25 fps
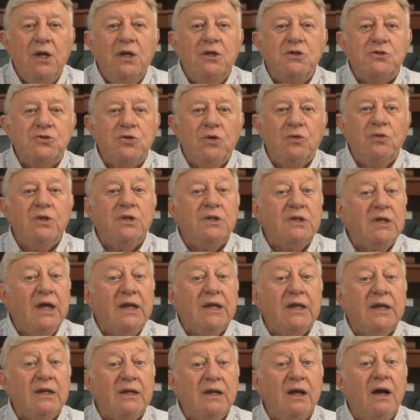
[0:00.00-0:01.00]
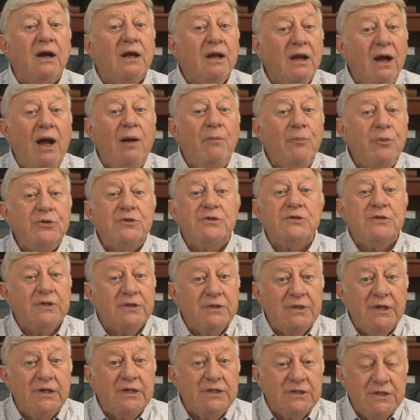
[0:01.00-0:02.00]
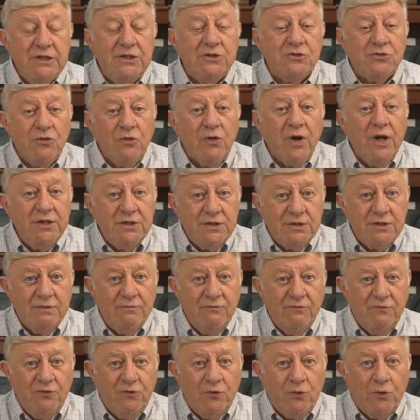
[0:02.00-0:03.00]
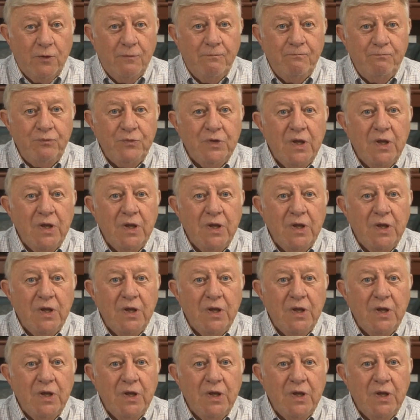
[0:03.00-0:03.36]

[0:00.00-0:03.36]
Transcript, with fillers: so that they can accomplish the things He's graced them for.